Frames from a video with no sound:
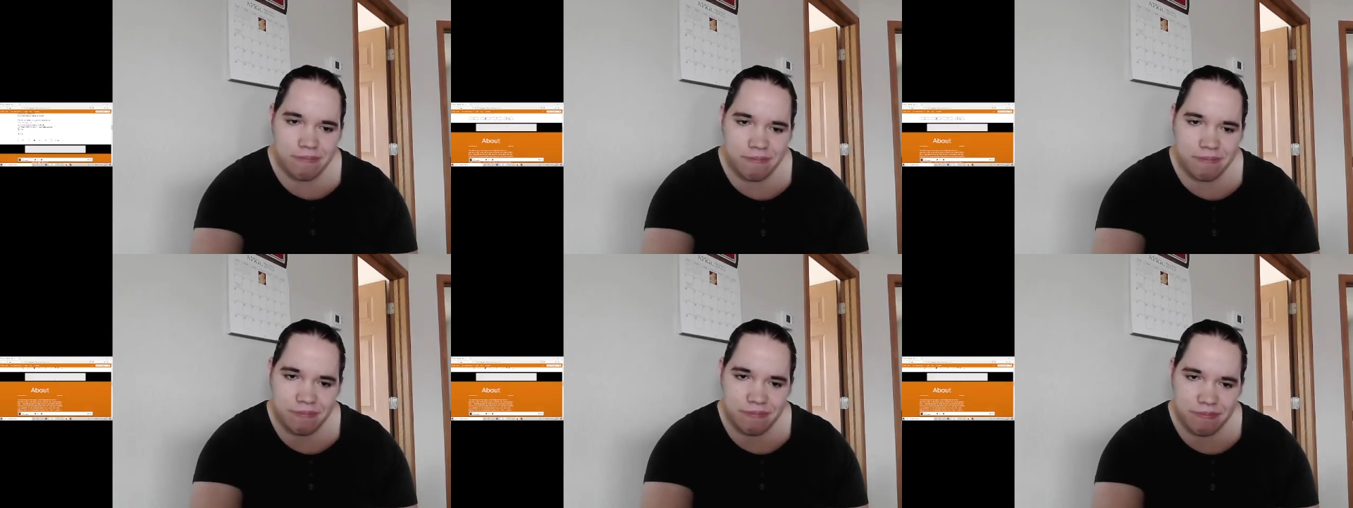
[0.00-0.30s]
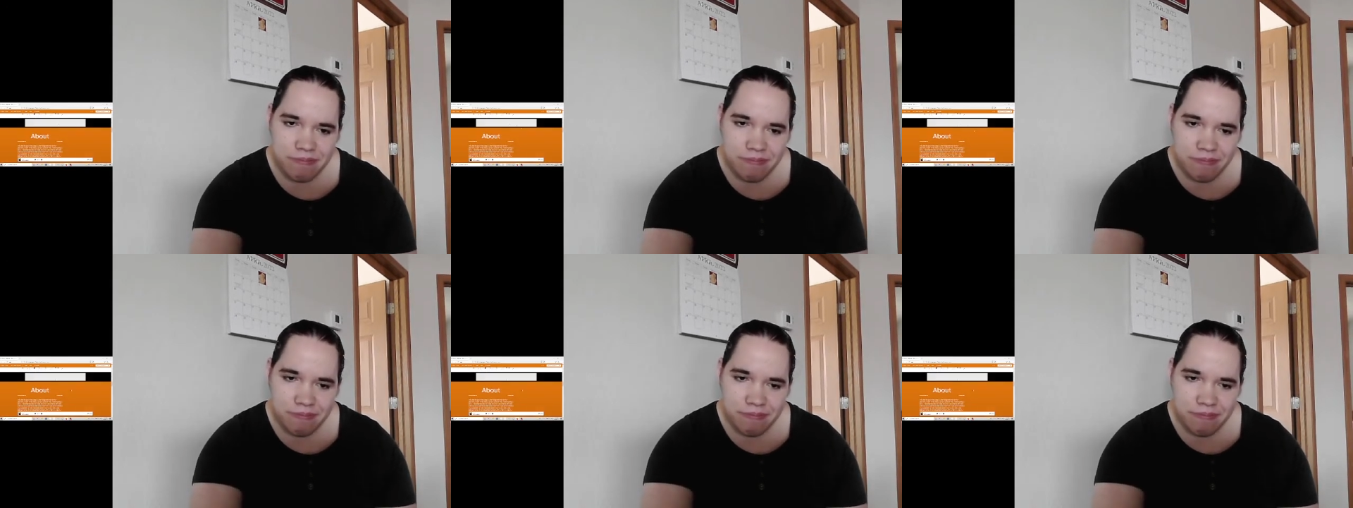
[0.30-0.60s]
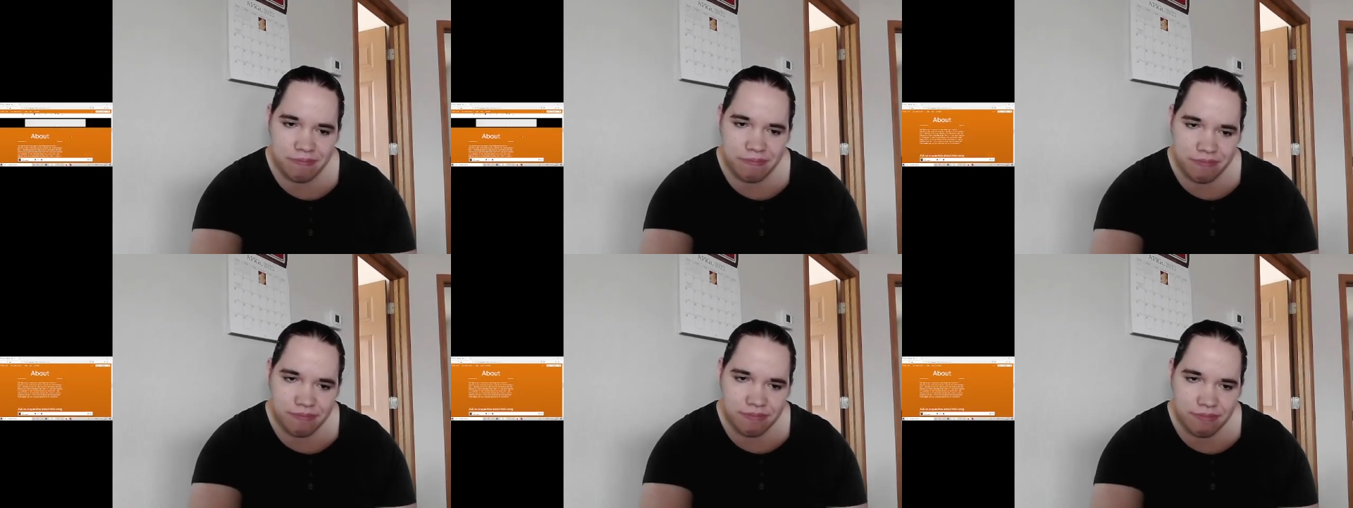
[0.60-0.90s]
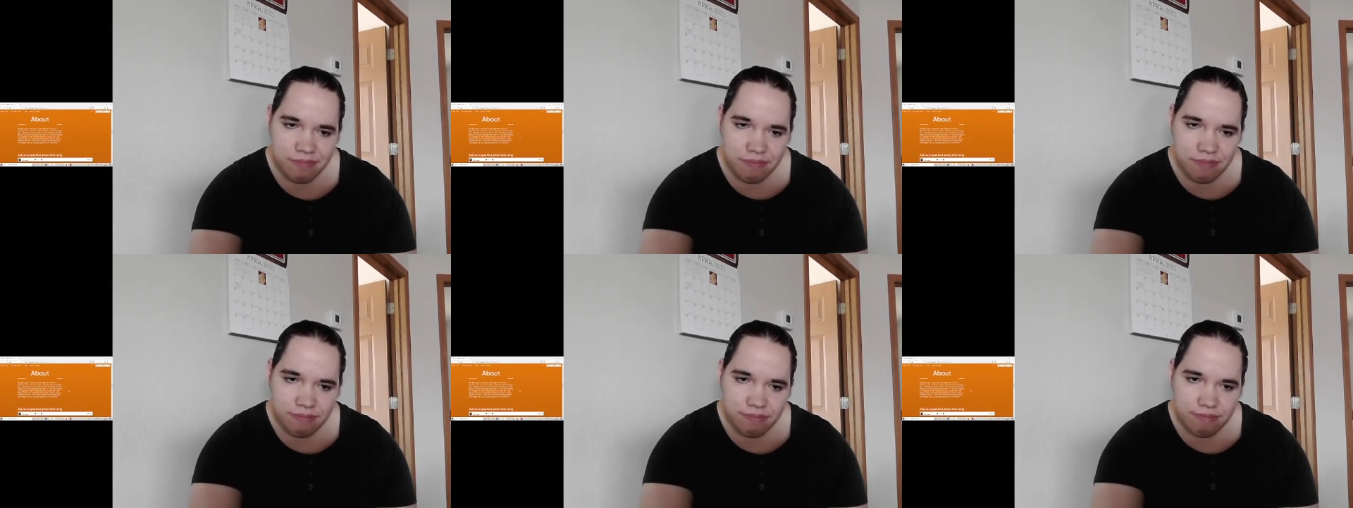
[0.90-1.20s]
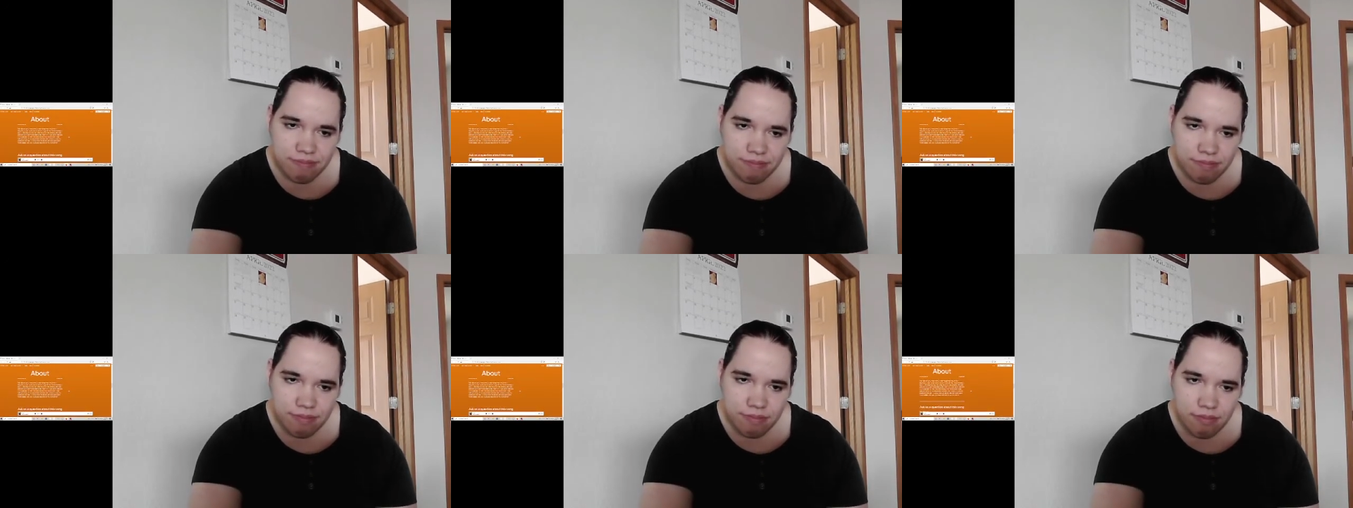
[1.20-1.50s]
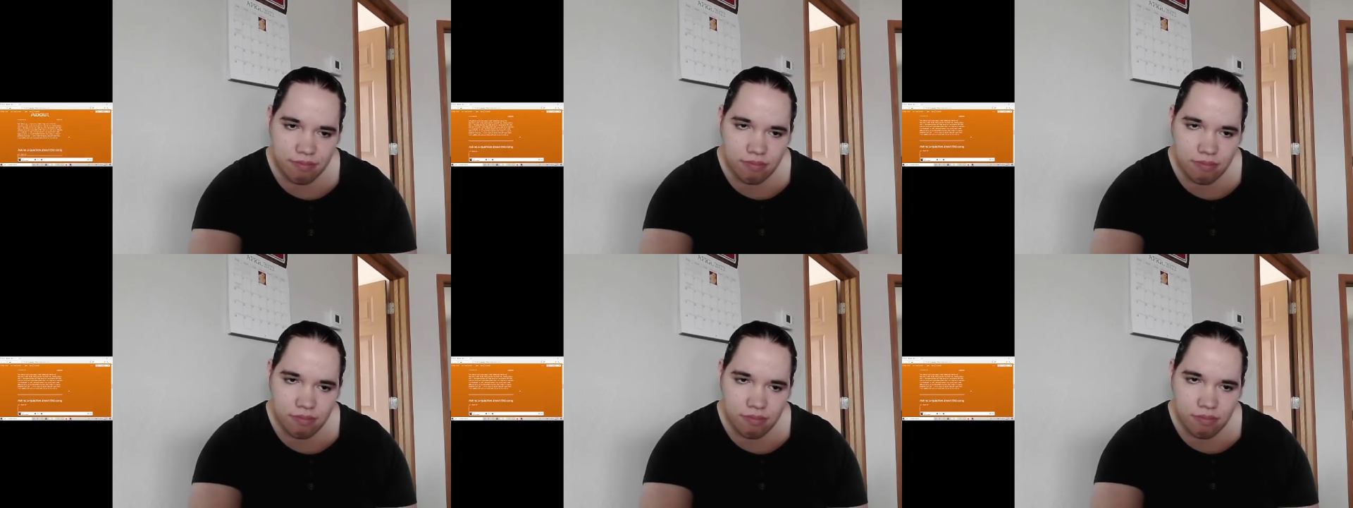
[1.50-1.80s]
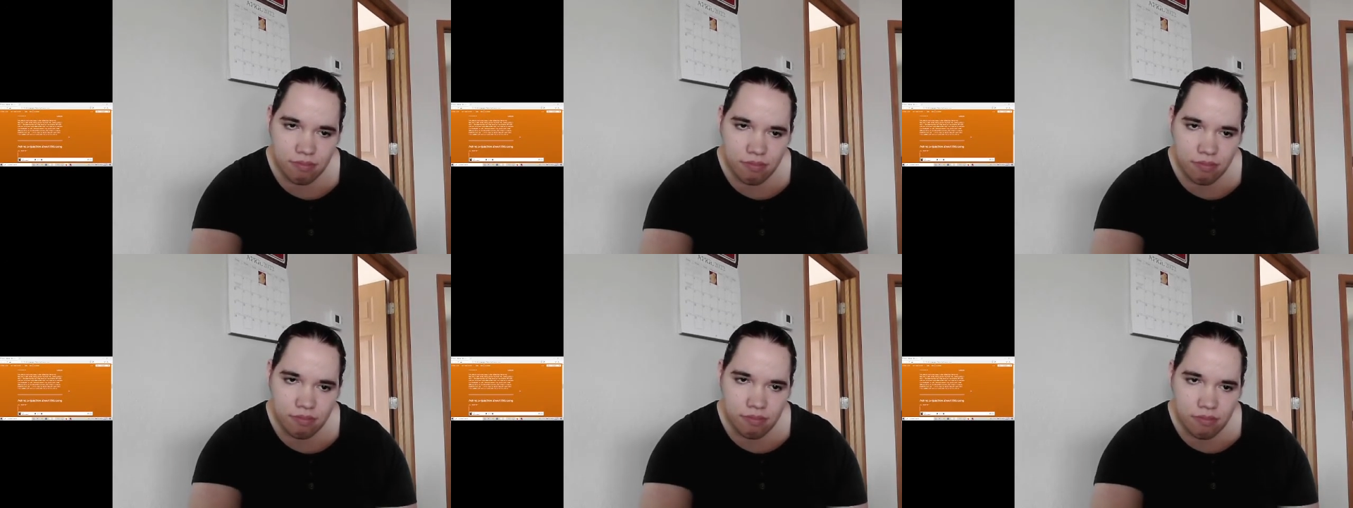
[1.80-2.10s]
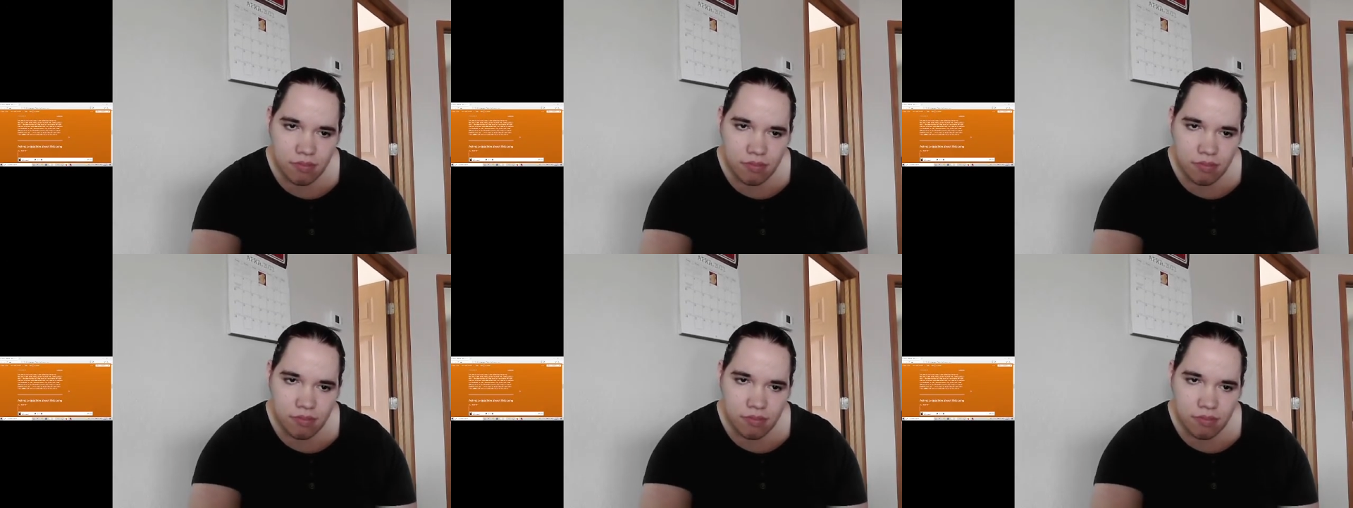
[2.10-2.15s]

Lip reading: [no speech]